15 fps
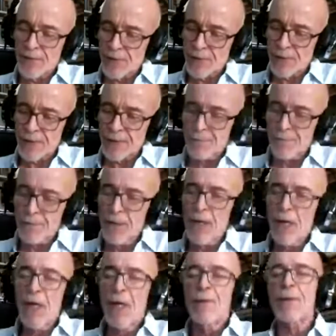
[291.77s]
The curve of
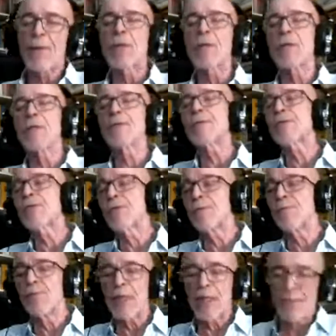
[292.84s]
certain brave islands of
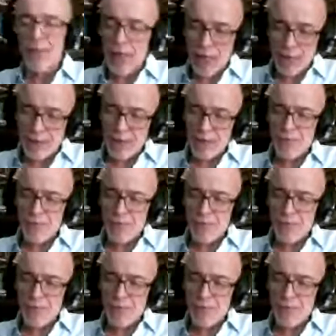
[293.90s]
grass,